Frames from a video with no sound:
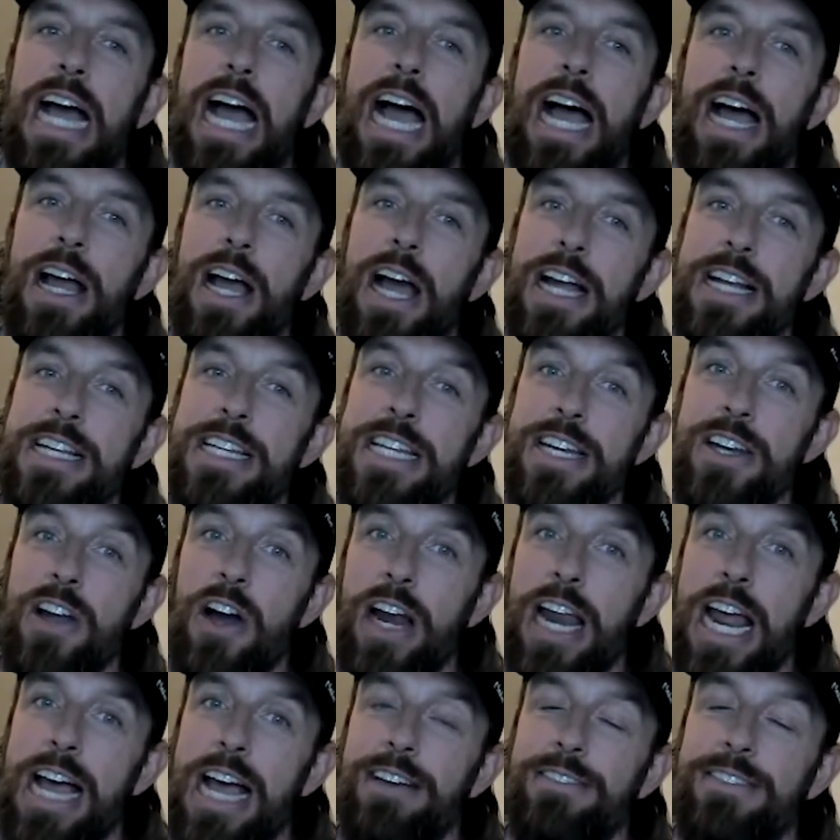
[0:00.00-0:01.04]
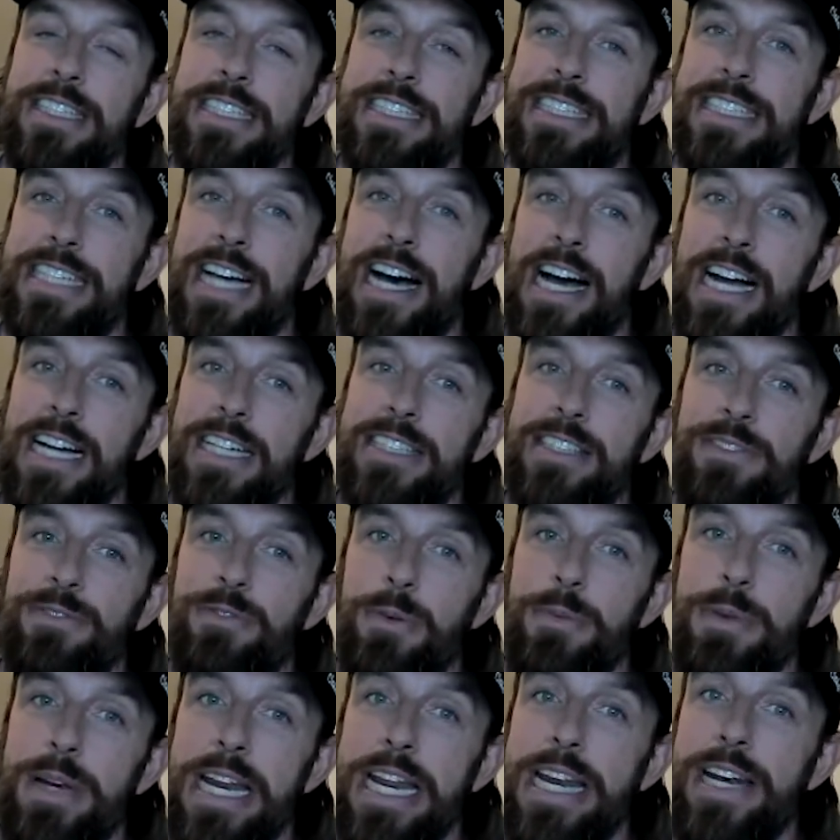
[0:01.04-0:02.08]
I did not have the size
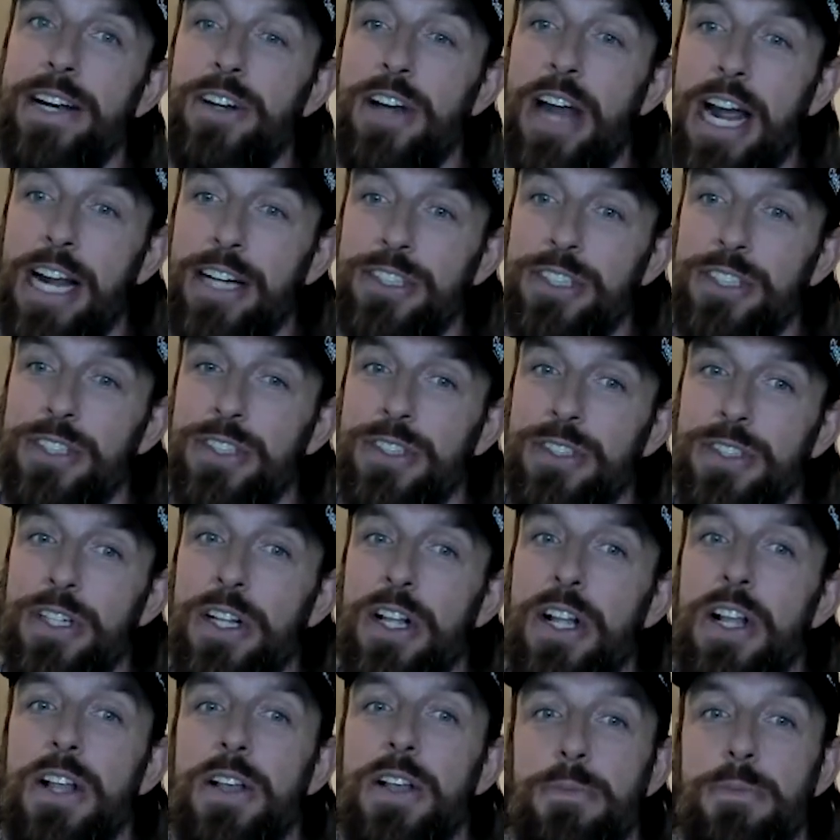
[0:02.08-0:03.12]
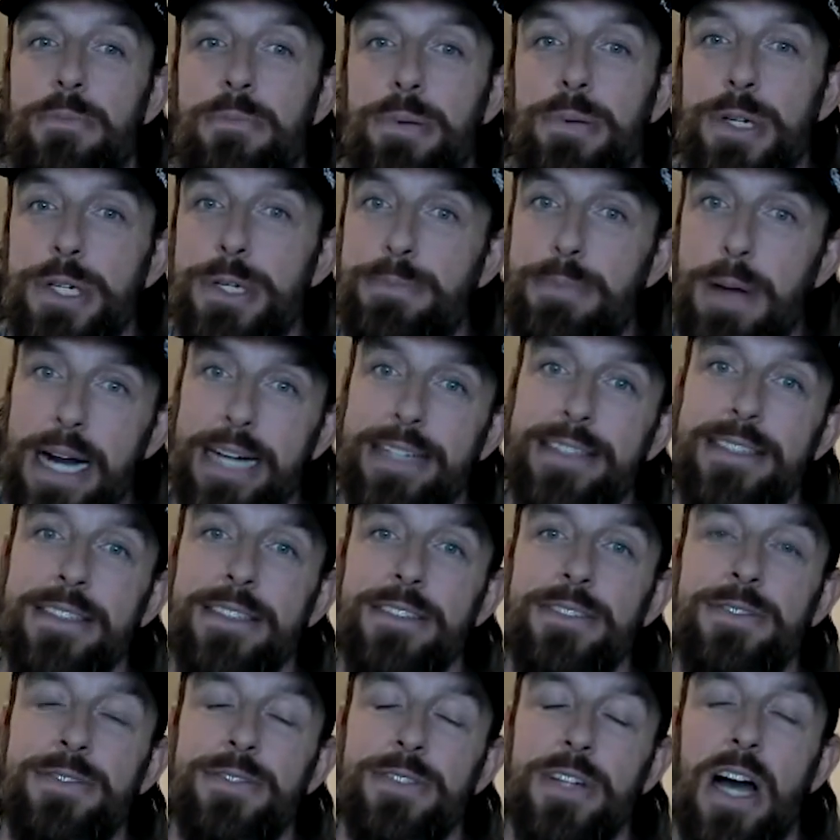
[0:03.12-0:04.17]
from an international
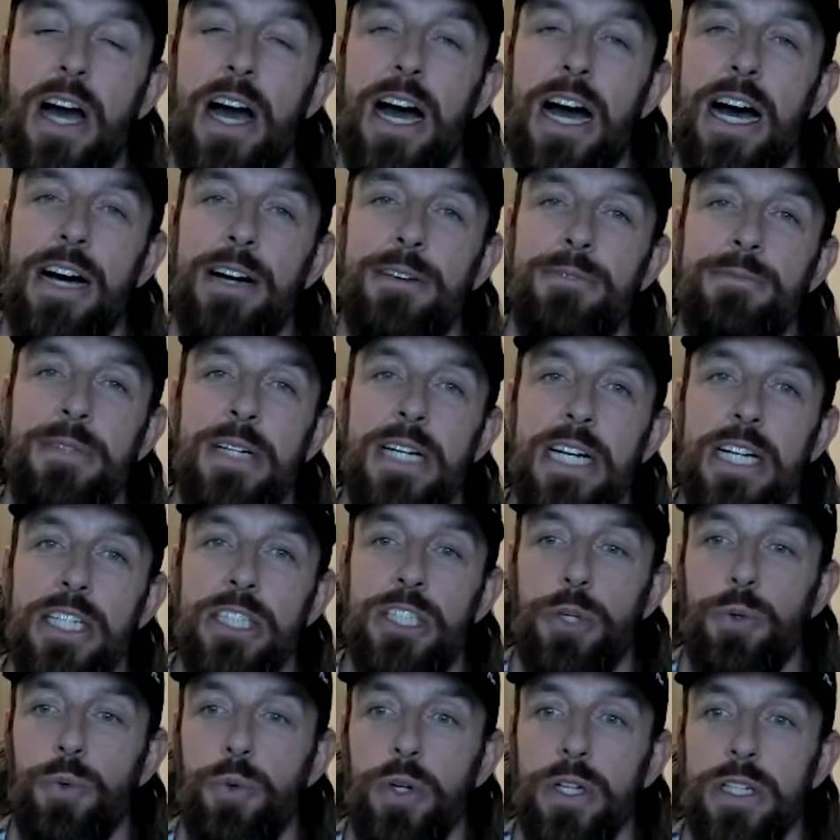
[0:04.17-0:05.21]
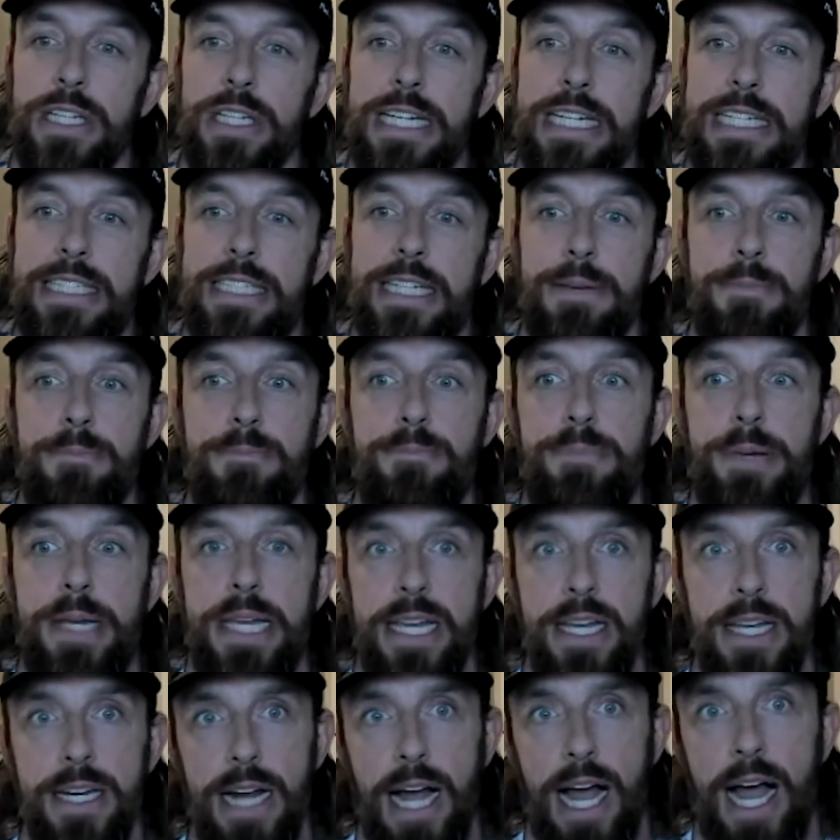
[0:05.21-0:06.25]
perspective, to really
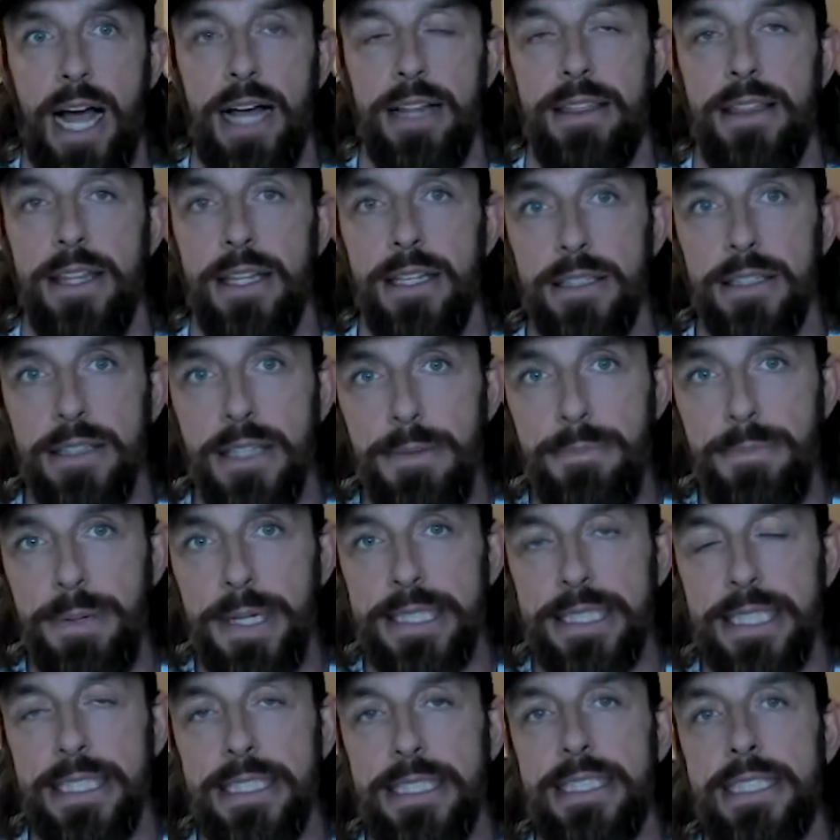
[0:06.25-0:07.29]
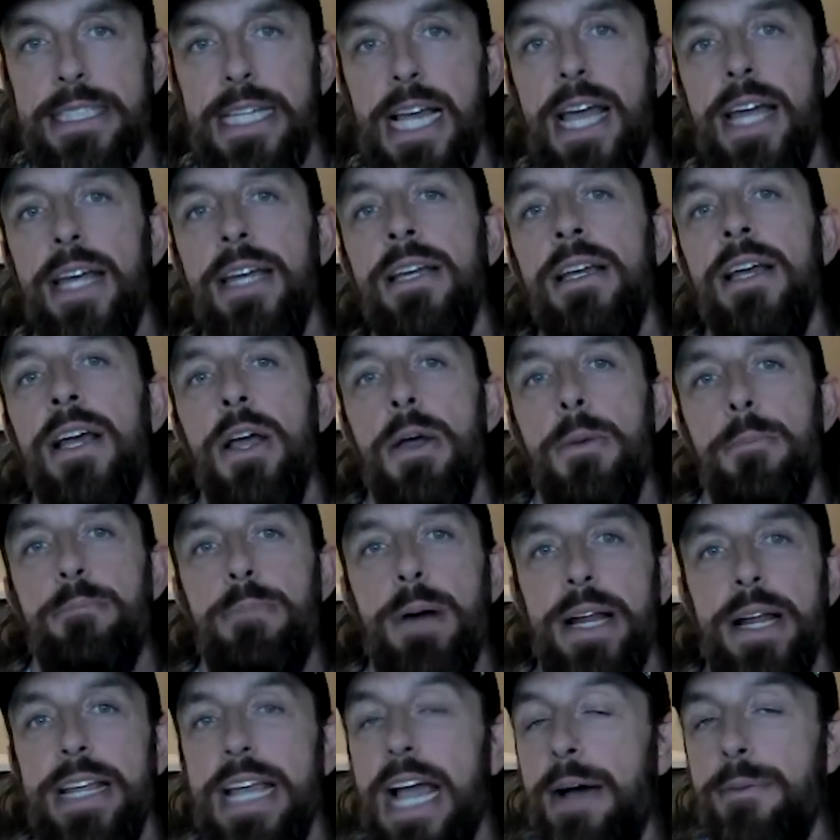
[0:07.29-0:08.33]
compete at the Olympics, I'd say.
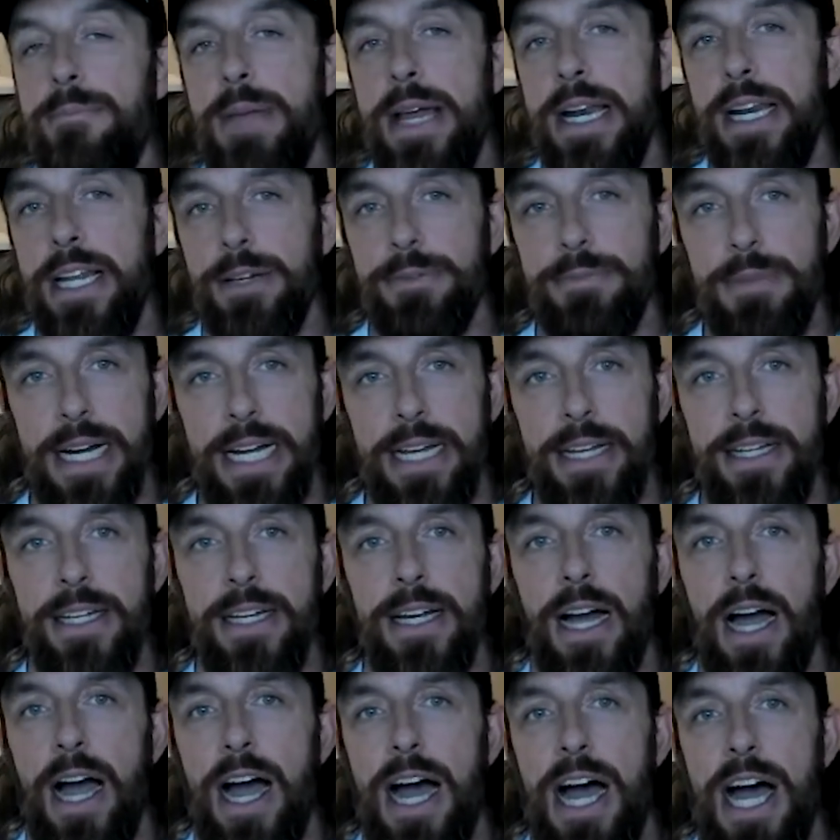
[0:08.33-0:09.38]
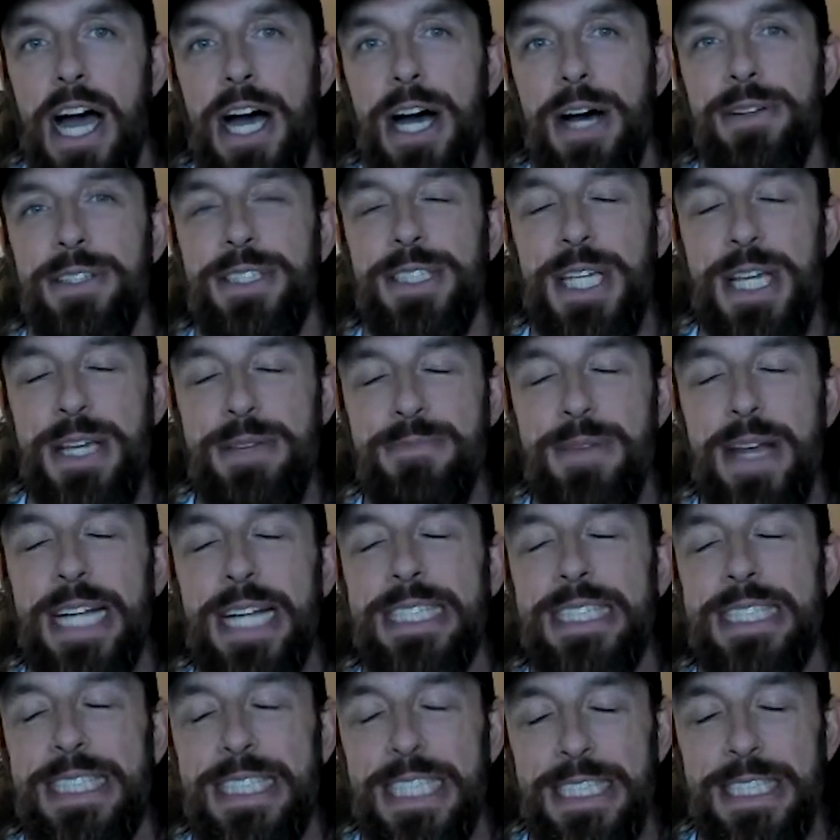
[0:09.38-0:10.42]
But yeah, many of my
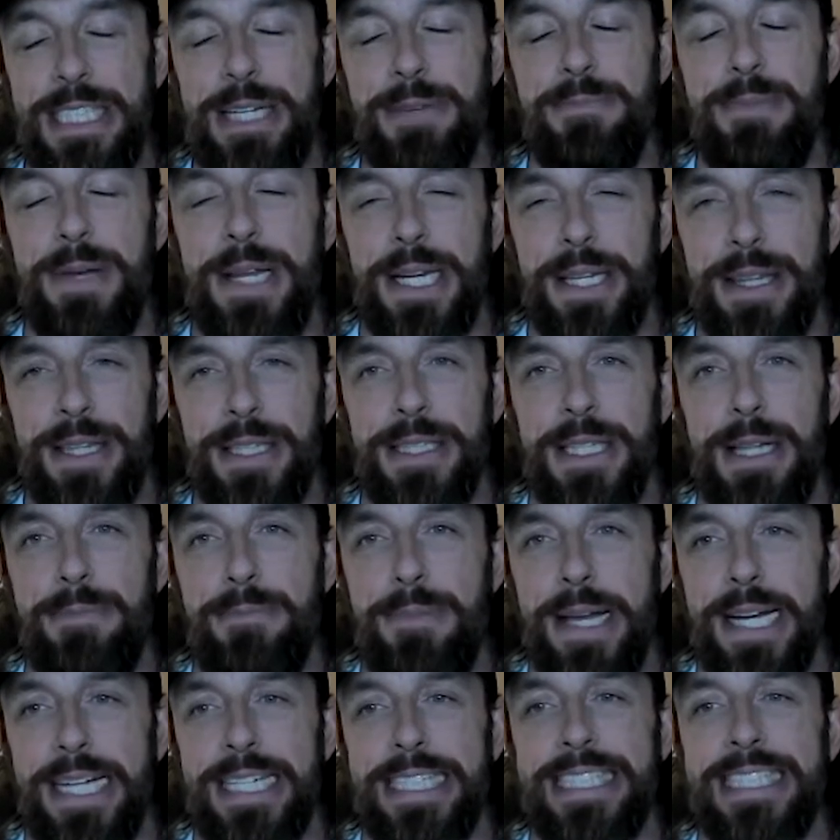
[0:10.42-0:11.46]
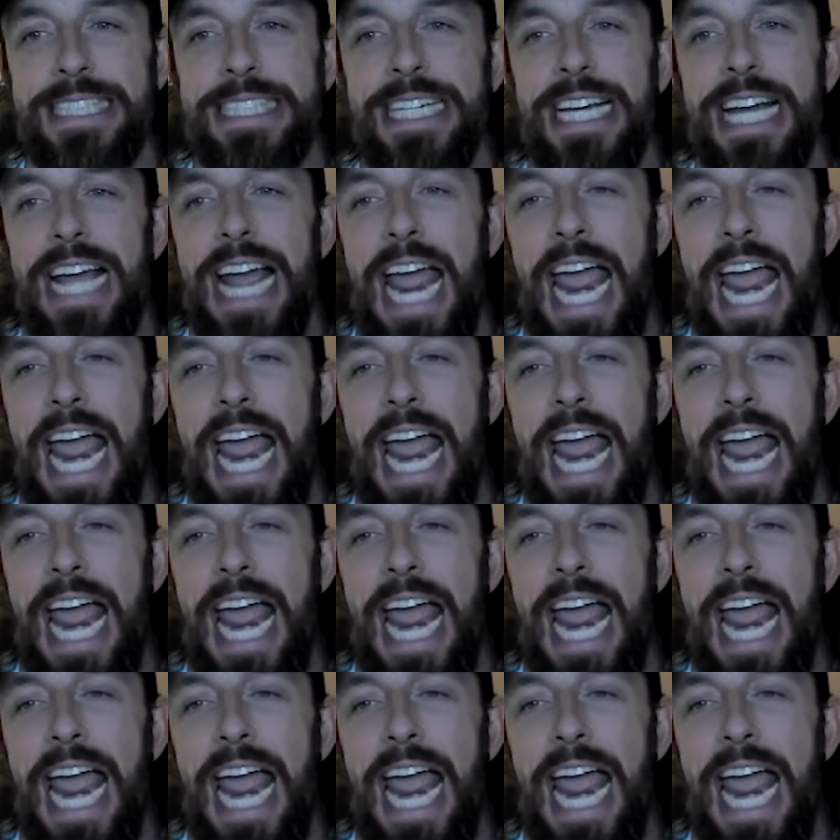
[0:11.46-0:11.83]
teammates did compete at the Olympics.